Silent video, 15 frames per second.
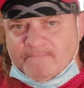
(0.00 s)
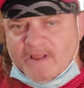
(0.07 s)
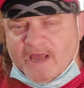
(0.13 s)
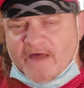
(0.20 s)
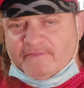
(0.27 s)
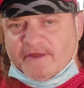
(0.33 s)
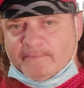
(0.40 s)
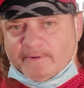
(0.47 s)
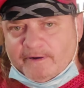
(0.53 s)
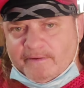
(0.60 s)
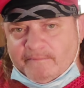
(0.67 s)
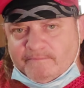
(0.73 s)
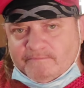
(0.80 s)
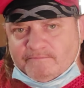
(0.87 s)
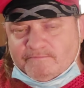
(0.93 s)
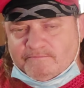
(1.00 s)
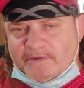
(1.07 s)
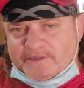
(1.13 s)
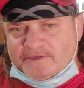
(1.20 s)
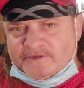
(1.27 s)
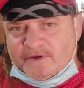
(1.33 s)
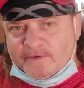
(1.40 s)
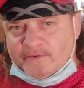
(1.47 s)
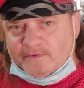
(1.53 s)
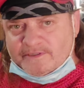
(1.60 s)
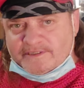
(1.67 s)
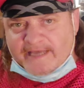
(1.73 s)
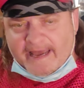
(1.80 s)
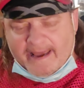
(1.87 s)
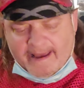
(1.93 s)
I think pretty much there
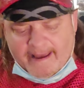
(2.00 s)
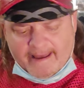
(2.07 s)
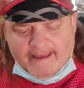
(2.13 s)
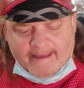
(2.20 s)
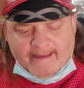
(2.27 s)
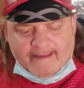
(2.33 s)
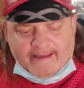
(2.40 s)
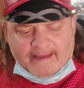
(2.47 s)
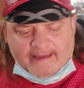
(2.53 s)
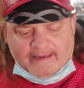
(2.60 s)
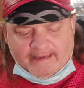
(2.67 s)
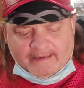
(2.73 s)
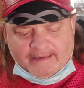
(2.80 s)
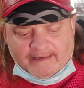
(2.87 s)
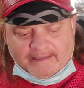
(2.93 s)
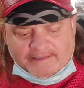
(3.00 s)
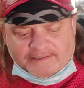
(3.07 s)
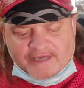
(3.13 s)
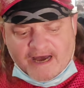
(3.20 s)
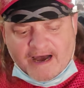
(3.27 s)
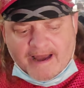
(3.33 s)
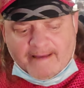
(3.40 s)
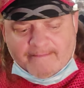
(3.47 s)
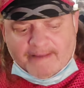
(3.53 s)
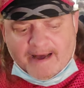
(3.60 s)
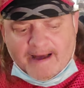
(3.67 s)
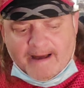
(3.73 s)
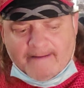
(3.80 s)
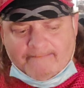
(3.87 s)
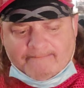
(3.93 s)
was a time
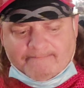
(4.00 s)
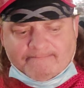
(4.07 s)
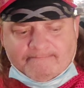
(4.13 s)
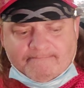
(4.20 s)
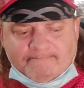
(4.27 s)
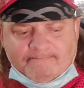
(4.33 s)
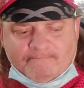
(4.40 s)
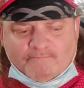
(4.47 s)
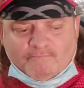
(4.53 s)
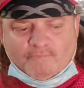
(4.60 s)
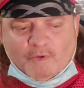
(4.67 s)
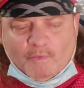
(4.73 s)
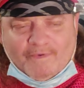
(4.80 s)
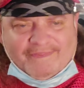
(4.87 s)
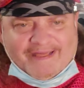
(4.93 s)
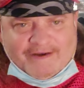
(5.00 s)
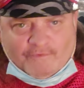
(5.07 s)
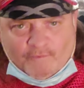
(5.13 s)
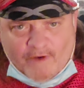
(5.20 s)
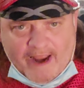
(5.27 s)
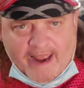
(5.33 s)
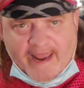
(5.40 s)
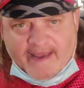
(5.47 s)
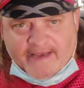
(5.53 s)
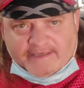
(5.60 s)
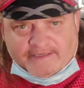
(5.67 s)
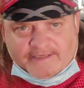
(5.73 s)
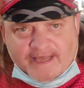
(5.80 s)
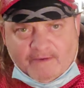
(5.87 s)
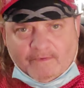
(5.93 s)
within
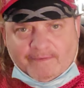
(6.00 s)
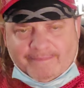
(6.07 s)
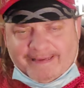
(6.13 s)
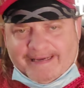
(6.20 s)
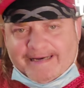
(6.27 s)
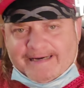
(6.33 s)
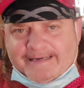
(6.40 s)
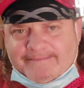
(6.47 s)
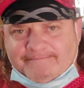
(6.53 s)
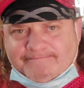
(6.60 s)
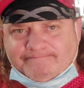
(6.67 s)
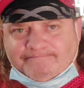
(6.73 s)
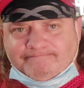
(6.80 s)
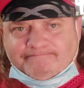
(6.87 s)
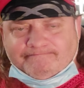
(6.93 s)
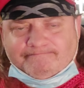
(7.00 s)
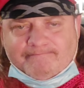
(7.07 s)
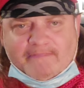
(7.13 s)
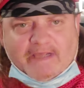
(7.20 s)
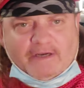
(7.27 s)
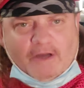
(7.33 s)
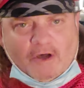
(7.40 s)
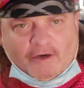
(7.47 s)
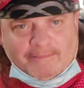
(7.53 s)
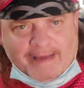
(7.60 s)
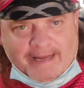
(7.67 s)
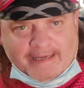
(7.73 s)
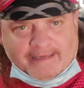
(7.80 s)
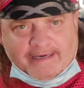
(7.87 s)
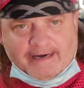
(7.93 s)
range that would be an
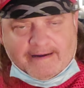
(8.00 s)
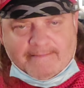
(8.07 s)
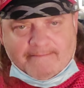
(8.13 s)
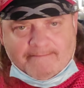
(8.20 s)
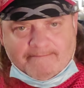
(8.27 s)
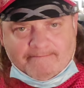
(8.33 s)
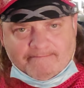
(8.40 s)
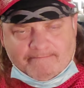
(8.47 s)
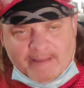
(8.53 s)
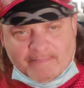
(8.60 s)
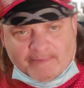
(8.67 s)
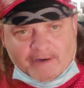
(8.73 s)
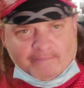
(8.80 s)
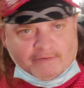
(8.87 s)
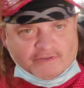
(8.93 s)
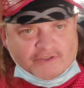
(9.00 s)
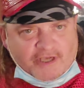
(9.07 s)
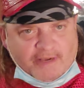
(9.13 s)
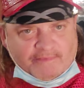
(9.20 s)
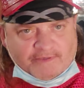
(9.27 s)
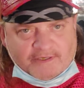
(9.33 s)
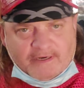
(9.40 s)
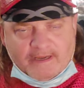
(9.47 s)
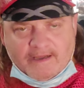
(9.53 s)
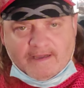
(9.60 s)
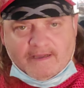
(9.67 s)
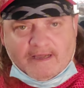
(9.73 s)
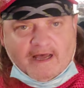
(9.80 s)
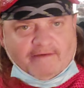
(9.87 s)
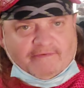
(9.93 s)
automatic memory and perception
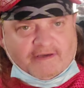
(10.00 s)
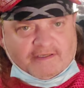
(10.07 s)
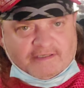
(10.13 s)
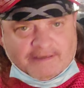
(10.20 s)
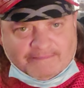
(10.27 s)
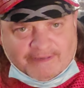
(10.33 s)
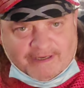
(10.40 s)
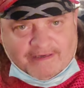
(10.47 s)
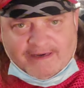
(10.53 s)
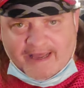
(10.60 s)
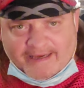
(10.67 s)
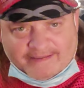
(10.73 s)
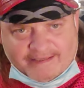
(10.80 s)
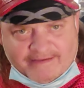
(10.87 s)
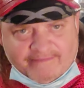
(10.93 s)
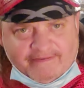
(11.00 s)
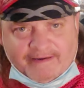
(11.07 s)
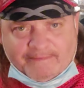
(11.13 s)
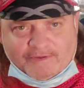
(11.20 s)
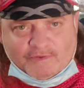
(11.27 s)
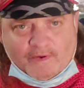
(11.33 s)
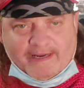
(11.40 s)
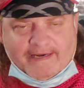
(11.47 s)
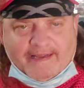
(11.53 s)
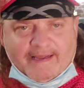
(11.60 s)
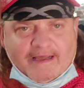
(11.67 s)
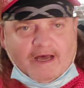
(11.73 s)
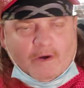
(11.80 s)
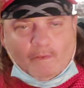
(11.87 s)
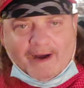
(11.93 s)
of some connectivity between
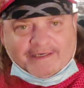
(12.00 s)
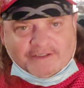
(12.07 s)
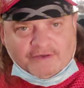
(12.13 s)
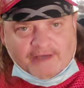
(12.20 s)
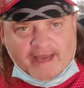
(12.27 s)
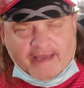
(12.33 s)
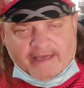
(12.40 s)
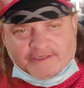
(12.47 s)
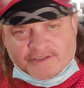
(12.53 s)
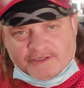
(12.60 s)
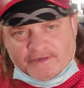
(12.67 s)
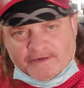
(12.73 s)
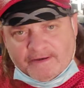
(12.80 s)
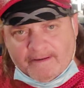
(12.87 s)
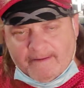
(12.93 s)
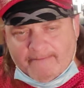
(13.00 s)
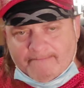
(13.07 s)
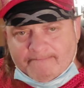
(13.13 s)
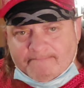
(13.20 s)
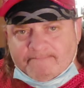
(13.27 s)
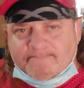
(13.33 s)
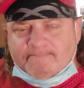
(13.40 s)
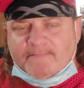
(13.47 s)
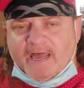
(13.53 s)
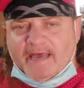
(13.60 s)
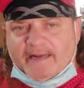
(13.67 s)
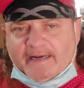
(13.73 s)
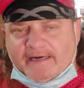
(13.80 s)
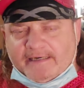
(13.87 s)
the Y2K issue and